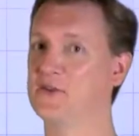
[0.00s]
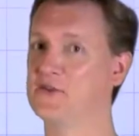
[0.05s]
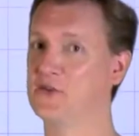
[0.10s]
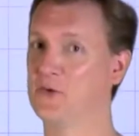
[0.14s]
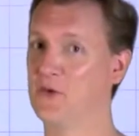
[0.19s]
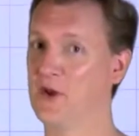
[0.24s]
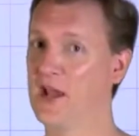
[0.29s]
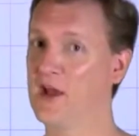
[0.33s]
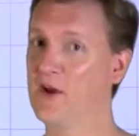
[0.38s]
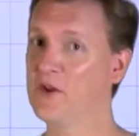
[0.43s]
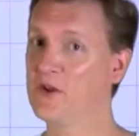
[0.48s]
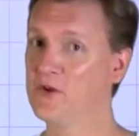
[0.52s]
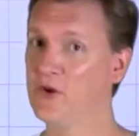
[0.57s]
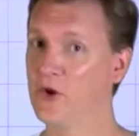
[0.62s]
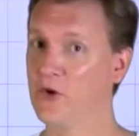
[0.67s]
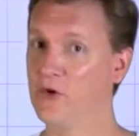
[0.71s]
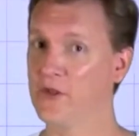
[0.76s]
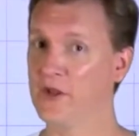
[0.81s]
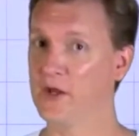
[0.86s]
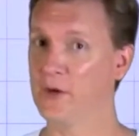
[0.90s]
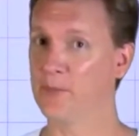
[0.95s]
so now you
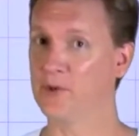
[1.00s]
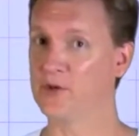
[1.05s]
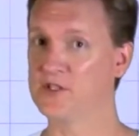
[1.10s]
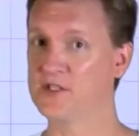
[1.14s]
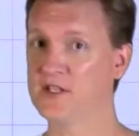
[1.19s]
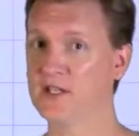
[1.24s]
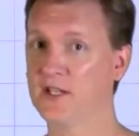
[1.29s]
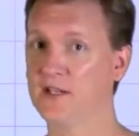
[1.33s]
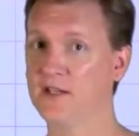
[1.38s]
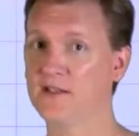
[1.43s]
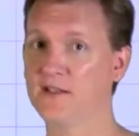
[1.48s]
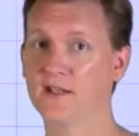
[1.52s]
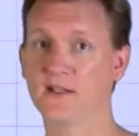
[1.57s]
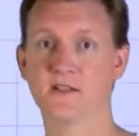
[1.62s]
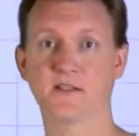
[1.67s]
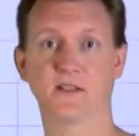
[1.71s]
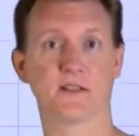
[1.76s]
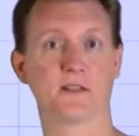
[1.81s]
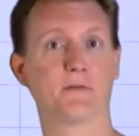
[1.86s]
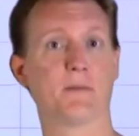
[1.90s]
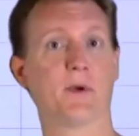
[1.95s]
know that a percent is
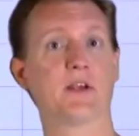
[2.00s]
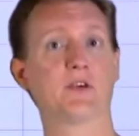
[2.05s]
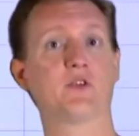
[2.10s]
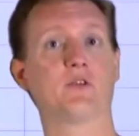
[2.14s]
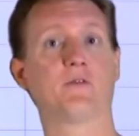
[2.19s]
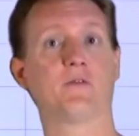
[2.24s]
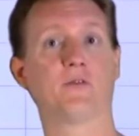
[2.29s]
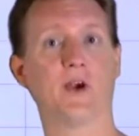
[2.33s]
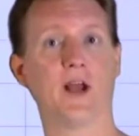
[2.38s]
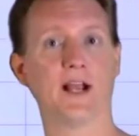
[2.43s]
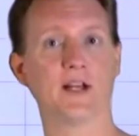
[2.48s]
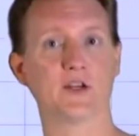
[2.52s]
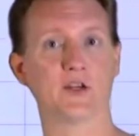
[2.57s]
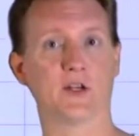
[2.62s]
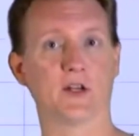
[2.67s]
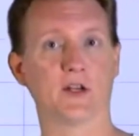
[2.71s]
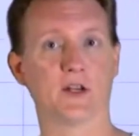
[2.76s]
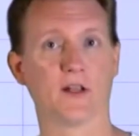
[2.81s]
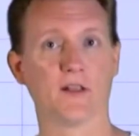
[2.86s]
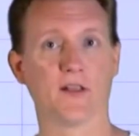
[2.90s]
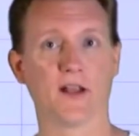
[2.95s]
a special
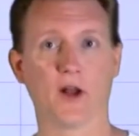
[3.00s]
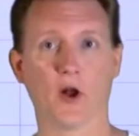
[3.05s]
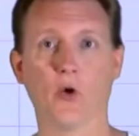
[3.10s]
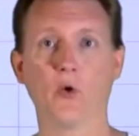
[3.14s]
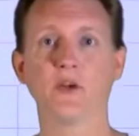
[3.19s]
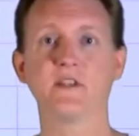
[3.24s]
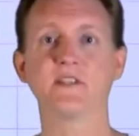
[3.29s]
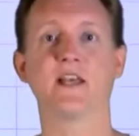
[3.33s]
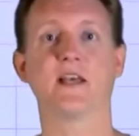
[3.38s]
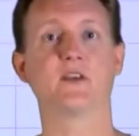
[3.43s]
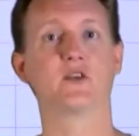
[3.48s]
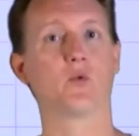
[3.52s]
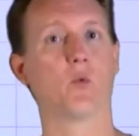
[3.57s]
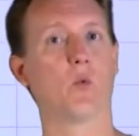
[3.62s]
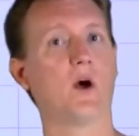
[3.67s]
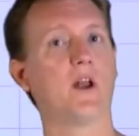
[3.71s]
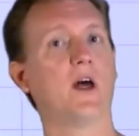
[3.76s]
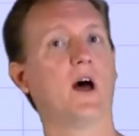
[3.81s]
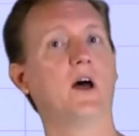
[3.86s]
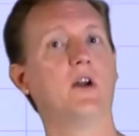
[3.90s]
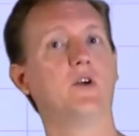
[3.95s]
fraction that always has
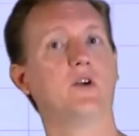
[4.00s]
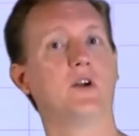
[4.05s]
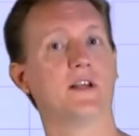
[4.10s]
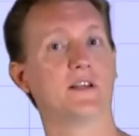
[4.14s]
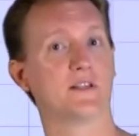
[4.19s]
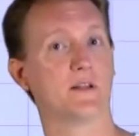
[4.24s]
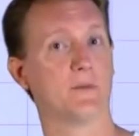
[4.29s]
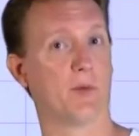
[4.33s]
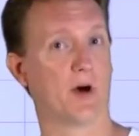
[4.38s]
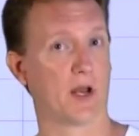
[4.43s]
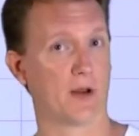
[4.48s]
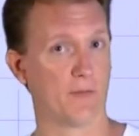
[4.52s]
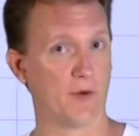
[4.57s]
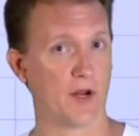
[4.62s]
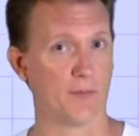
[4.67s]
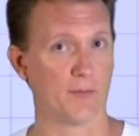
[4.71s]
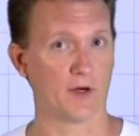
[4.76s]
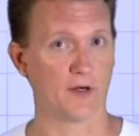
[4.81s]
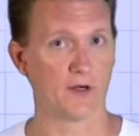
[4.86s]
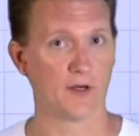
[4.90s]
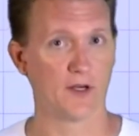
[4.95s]
100 as the bottom
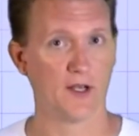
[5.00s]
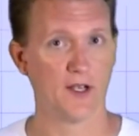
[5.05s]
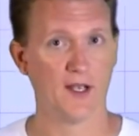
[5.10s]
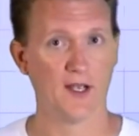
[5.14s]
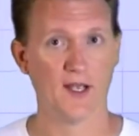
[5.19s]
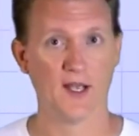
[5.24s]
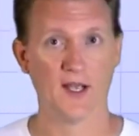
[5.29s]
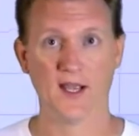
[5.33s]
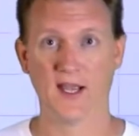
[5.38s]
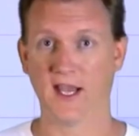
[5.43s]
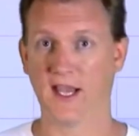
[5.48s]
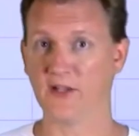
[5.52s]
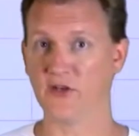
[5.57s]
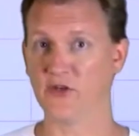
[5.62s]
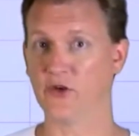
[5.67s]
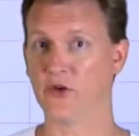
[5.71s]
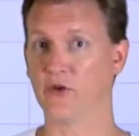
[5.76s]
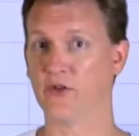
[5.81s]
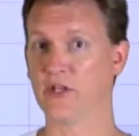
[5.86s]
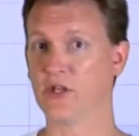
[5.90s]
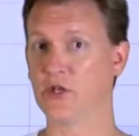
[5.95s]
number. And you
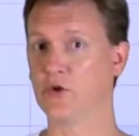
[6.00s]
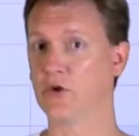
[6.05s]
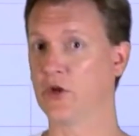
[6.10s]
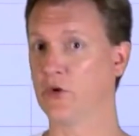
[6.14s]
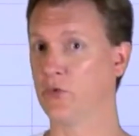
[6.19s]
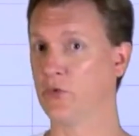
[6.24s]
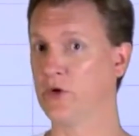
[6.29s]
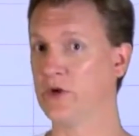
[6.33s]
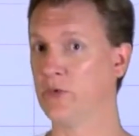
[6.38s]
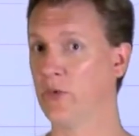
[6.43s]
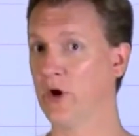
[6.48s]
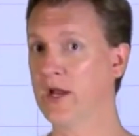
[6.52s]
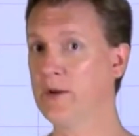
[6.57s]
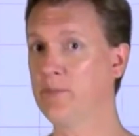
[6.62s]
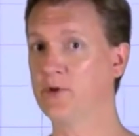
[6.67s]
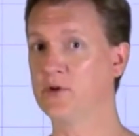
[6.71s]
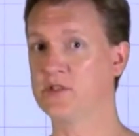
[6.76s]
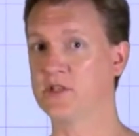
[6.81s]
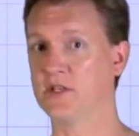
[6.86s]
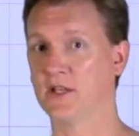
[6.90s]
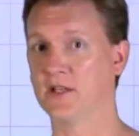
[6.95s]
know that you can rewrite
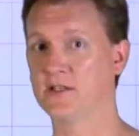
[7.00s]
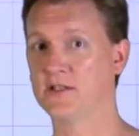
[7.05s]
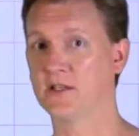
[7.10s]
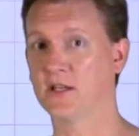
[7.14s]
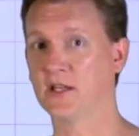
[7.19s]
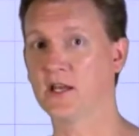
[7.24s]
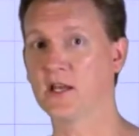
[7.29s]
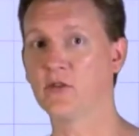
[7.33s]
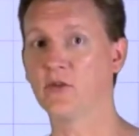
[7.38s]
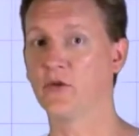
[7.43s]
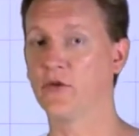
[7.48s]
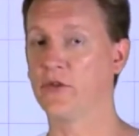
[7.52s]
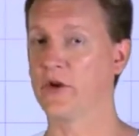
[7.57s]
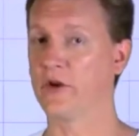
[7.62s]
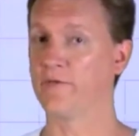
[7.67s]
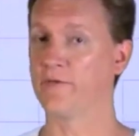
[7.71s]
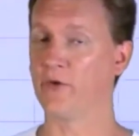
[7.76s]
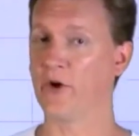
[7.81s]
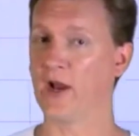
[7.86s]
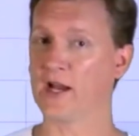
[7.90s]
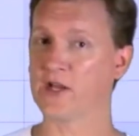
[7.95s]
percents in either their
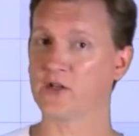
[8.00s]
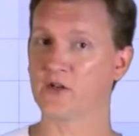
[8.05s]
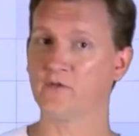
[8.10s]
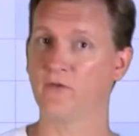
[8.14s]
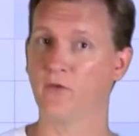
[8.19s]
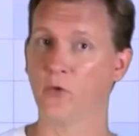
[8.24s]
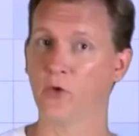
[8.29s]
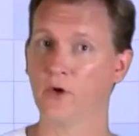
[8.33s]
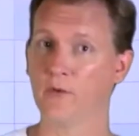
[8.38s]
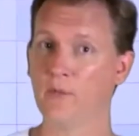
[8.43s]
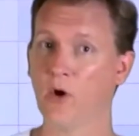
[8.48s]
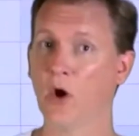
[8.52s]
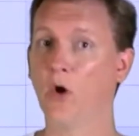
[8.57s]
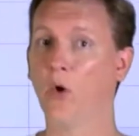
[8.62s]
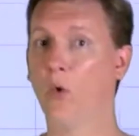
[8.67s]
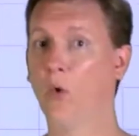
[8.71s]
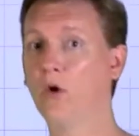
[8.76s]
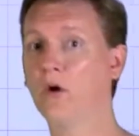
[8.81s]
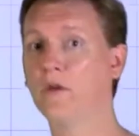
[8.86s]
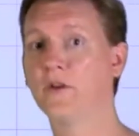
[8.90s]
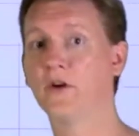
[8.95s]
fraction form
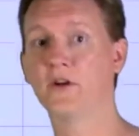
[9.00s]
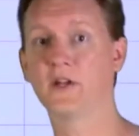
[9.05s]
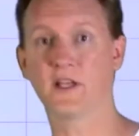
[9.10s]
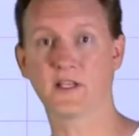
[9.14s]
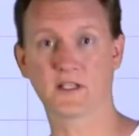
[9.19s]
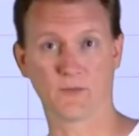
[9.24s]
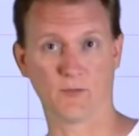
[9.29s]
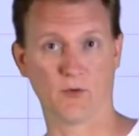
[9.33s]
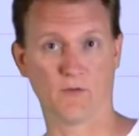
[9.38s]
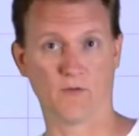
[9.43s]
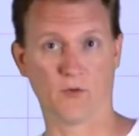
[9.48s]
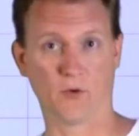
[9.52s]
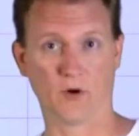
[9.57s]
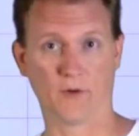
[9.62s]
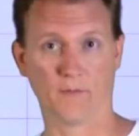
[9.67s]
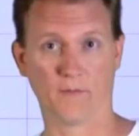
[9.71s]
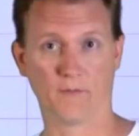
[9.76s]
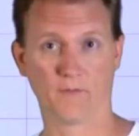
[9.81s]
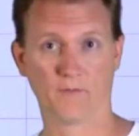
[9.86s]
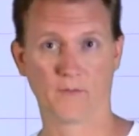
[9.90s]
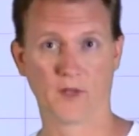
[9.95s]
or their decimal form.
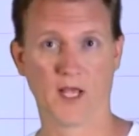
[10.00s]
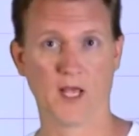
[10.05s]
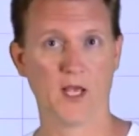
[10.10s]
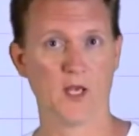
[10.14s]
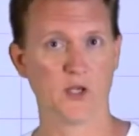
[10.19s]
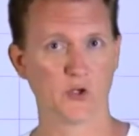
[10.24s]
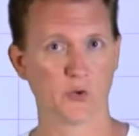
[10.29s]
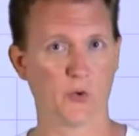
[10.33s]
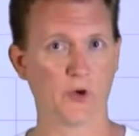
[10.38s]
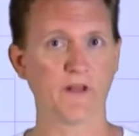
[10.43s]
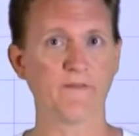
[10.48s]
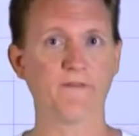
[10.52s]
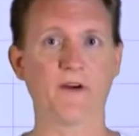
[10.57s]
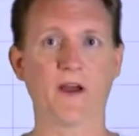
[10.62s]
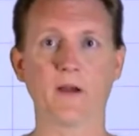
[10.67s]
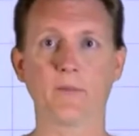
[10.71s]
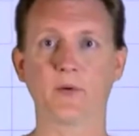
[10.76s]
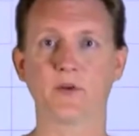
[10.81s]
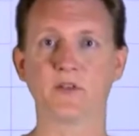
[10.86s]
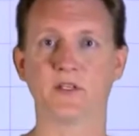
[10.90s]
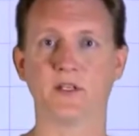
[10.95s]

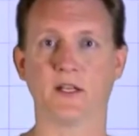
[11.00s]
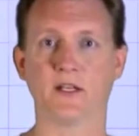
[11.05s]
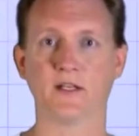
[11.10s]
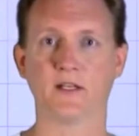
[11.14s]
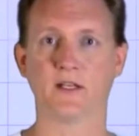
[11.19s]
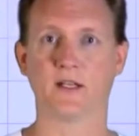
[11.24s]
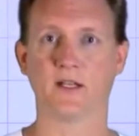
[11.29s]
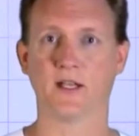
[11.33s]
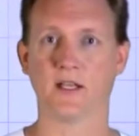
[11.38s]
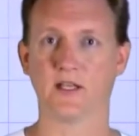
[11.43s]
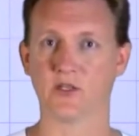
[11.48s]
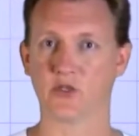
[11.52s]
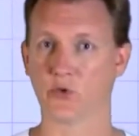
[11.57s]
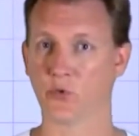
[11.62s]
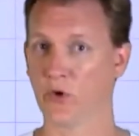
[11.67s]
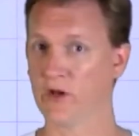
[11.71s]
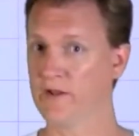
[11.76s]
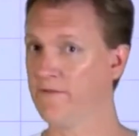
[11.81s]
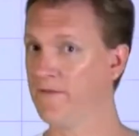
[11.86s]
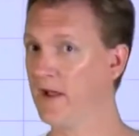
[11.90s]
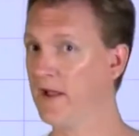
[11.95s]
25% is
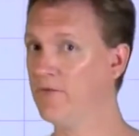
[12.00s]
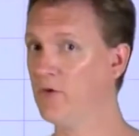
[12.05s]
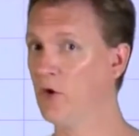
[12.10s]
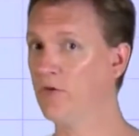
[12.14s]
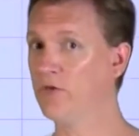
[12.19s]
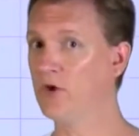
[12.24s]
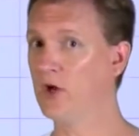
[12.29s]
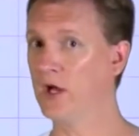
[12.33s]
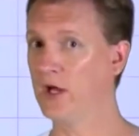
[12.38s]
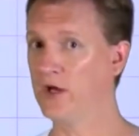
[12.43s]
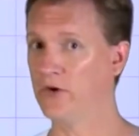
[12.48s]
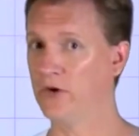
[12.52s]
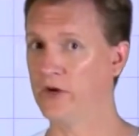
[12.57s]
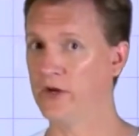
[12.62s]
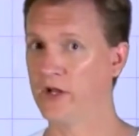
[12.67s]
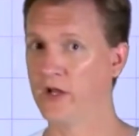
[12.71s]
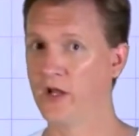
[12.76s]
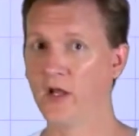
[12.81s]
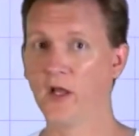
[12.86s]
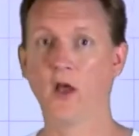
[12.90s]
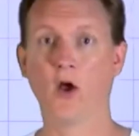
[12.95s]
25 over
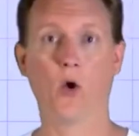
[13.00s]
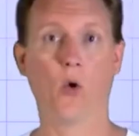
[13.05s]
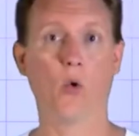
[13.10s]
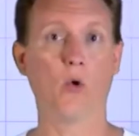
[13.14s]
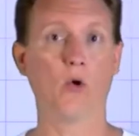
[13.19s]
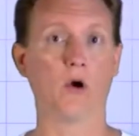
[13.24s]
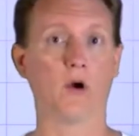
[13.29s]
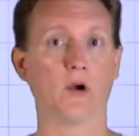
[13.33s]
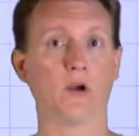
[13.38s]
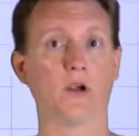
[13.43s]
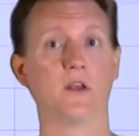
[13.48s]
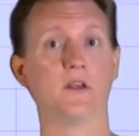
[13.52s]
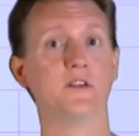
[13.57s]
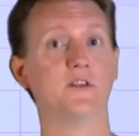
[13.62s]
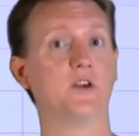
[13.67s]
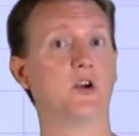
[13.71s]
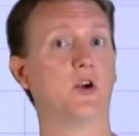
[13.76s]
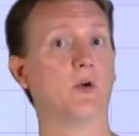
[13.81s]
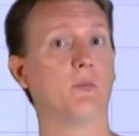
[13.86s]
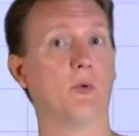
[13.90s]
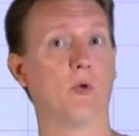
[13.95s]
100, or
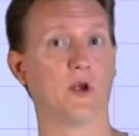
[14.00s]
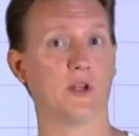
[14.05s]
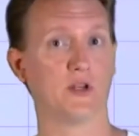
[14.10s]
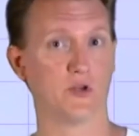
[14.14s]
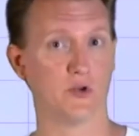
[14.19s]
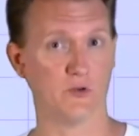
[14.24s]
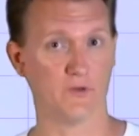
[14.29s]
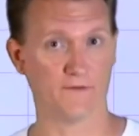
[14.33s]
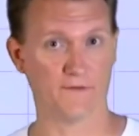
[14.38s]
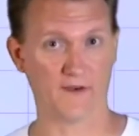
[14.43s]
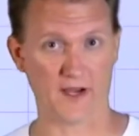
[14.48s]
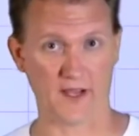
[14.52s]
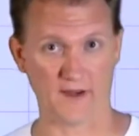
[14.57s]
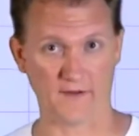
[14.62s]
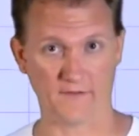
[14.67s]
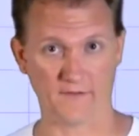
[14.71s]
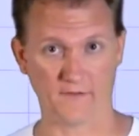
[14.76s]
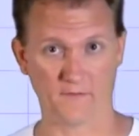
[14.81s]
0.25.